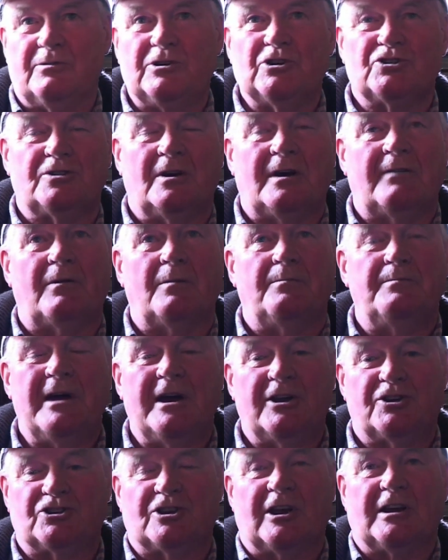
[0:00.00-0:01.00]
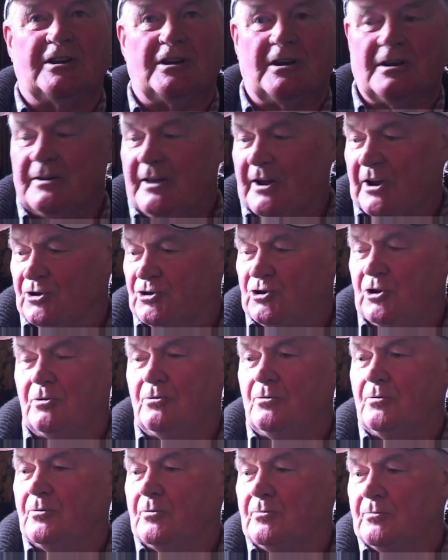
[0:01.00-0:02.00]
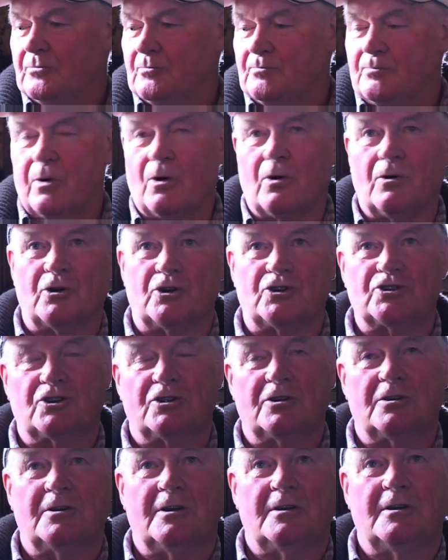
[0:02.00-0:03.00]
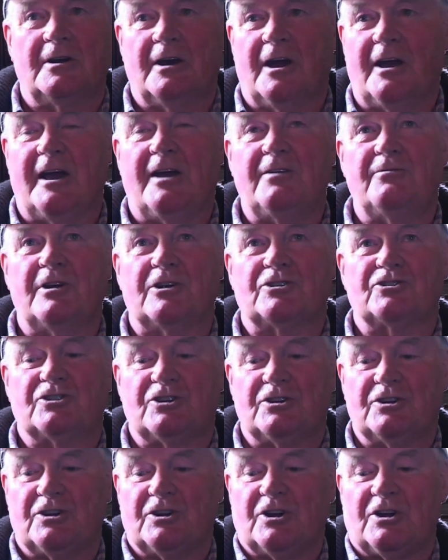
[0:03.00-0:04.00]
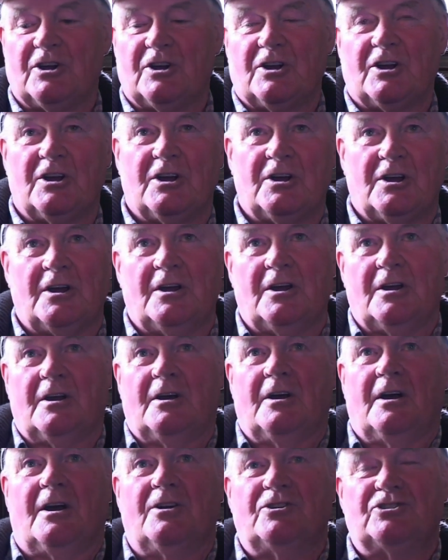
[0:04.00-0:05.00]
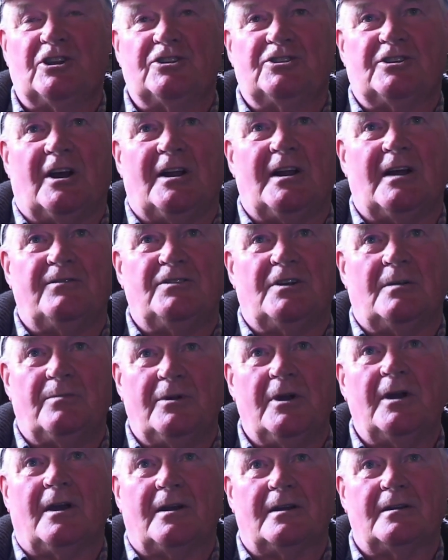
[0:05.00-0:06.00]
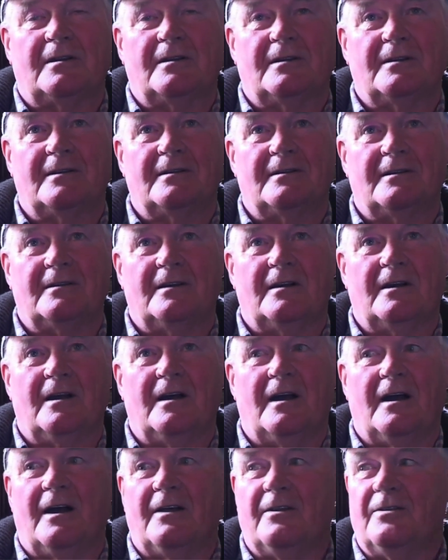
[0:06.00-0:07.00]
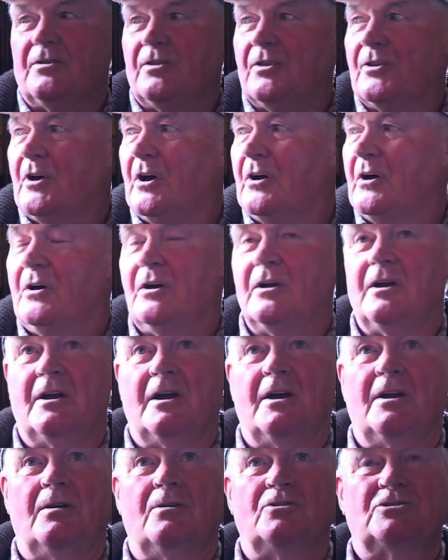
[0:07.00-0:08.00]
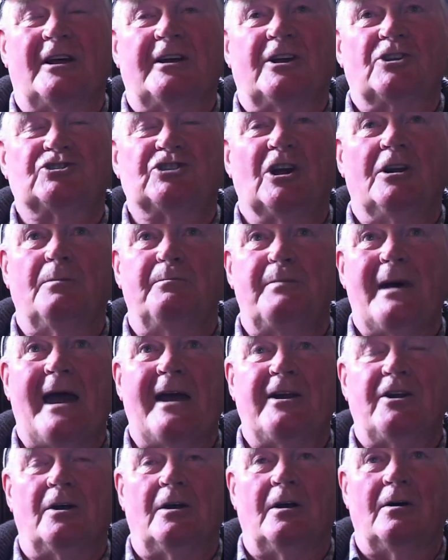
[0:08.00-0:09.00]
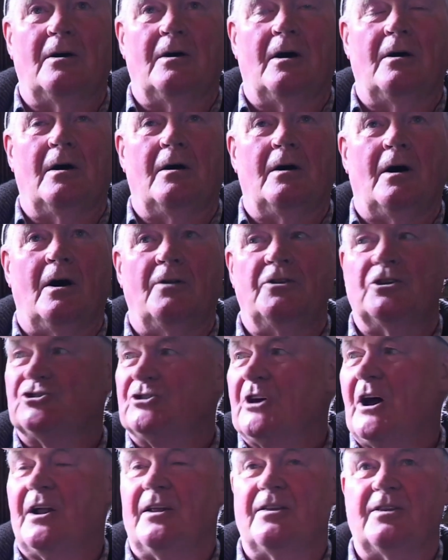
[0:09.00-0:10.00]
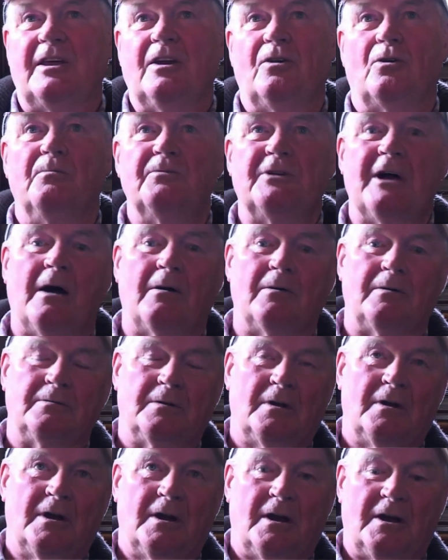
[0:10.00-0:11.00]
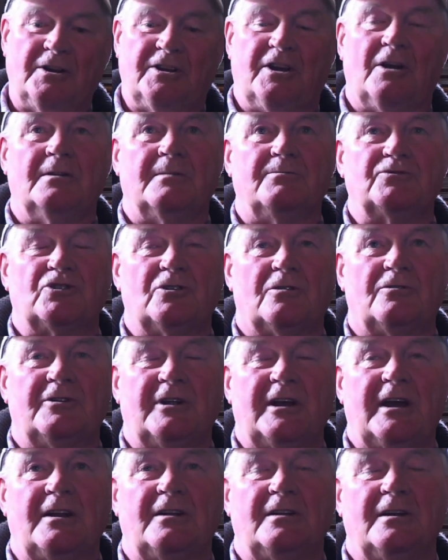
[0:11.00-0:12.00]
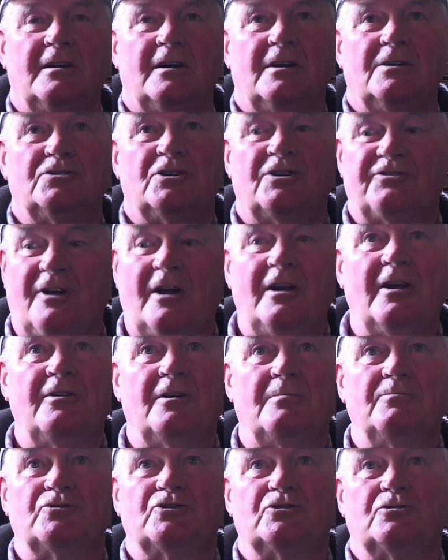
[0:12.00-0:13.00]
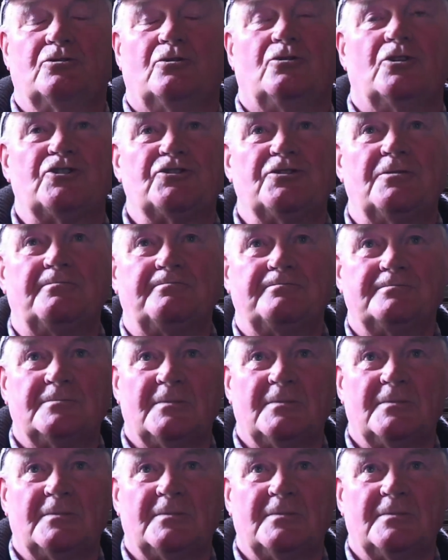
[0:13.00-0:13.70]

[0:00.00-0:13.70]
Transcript: We used to have a bait seat, like 2 boards, a headrest, and sit there and have your bait. And it's like a sill bed on the side of the thing, come down and kill them stone dead. Just fell on them, just crushed them.